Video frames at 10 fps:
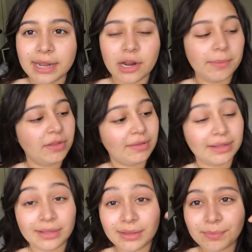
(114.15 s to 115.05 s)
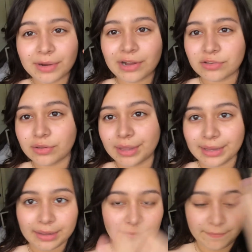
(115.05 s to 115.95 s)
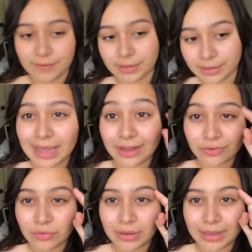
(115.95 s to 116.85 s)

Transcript: then I'll be using the dip brow to like fill in the actual